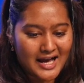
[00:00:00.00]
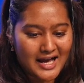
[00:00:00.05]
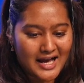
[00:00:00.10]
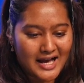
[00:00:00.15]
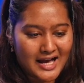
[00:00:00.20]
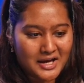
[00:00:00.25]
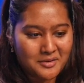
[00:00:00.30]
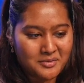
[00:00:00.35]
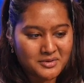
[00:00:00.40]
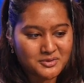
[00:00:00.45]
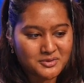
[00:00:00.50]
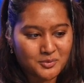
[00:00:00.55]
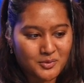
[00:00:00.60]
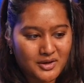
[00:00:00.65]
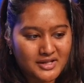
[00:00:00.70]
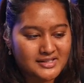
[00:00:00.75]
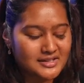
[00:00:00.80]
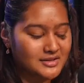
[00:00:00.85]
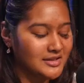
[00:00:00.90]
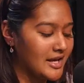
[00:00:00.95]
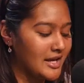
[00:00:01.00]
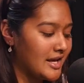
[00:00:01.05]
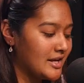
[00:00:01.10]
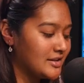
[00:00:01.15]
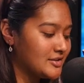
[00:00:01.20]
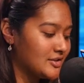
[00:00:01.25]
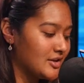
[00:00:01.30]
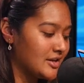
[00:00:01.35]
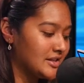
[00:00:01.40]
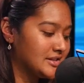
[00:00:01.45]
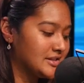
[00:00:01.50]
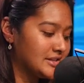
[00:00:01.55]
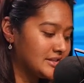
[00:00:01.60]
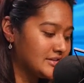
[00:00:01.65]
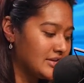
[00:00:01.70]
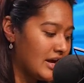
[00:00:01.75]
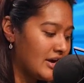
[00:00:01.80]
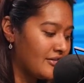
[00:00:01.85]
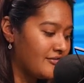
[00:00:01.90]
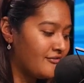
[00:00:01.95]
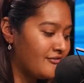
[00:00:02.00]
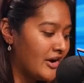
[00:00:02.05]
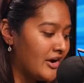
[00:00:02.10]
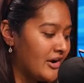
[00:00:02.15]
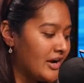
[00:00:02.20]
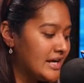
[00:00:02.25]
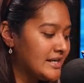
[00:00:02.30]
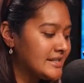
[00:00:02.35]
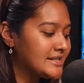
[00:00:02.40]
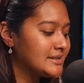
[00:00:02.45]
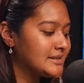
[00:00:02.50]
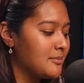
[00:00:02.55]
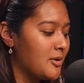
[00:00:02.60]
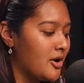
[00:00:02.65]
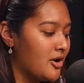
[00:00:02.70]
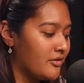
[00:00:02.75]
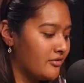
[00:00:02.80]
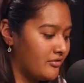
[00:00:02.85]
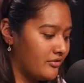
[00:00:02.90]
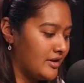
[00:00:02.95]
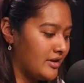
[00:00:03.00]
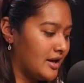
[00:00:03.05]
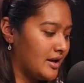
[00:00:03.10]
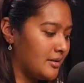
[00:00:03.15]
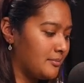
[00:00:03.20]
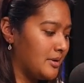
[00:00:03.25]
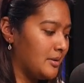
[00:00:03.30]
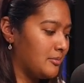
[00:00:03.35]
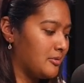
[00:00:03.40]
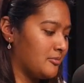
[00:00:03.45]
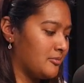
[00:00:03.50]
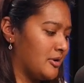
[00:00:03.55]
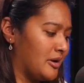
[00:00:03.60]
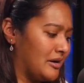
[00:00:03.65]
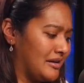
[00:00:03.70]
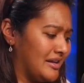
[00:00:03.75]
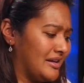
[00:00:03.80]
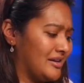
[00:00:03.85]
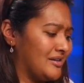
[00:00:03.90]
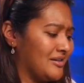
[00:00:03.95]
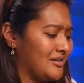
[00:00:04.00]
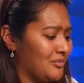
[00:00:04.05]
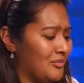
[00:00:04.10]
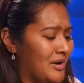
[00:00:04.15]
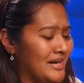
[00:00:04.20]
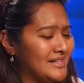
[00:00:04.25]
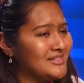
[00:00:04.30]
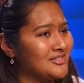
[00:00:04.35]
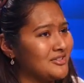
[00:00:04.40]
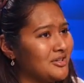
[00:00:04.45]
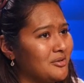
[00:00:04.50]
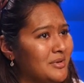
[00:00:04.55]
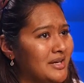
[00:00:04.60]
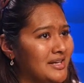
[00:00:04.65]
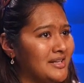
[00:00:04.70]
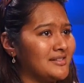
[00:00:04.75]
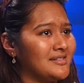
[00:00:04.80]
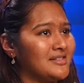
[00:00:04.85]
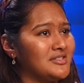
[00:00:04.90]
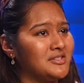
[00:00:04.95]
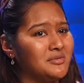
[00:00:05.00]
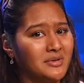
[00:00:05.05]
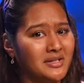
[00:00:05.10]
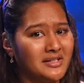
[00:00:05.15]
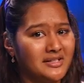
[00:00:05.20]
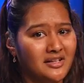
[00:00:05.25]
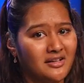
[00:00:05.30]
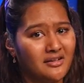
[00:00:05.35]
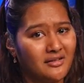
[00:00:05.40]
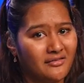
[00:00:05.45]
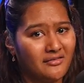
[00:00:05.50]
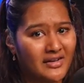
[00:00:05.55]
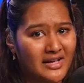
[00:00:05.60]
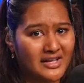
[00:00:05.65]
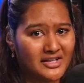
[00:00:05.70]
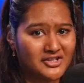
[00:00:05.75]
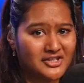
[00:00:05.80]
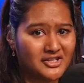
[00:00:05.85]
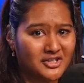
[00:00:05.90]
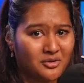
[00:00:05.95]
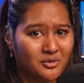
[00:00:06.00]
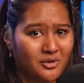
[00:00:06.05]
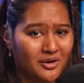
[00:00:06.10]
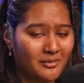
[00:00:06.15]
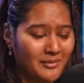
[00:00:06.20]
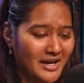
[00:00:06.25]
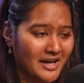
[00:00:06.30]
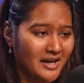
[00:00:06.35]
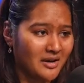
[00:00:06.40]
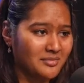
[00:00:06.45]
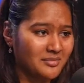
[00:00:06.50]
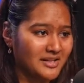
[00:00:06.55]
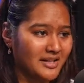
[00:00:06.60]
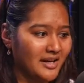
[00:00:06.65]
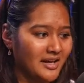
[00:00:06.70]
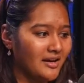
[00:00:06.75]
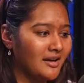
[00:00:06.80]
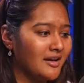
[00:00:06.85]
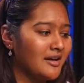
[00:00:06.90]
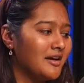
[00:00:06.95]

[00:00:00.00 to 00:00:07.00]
it's a very small thing. People are probably like, why is this girl making such a big deal out of the fact that she didn't wear makeup today?